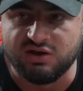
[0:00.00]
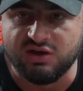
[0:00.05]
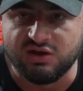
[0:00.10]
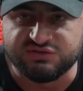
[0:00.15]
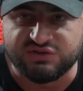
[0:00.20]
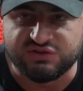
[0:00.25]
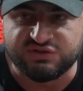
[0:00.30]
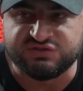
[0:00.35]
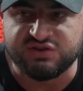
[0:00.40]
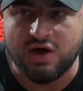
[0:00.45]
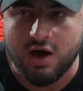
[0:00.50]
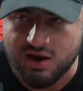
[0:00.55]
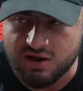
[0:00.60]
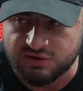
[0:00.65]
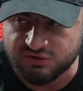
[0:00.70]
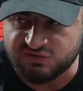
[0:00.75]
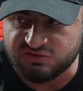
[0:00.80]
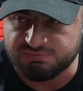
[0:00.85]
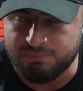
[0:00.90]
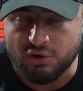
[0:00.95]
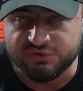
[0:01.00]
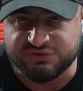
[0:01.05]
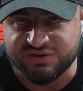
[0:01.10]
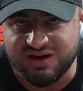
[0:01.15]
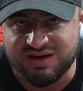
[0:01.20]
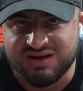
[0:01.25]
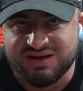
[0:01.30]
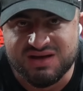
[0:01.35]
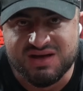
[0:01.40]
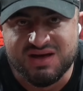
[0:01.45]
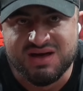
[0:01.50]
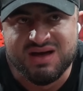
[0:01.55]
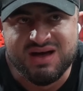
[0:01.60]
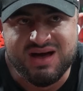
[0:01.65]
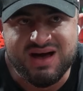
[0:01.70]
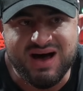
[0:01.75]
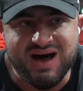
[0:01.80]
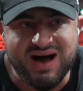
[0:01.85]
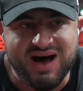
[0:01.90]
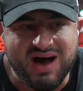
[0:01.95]
as a silent spotter.
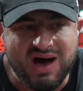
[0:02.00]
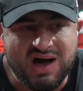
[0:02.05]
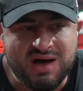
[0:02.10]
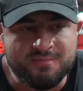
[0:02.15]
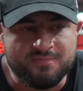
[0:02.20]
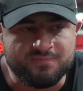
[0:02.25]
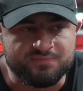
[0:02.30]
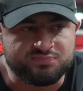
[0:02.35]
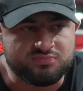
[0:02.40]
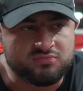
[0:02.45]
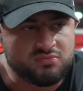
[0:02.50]
Um,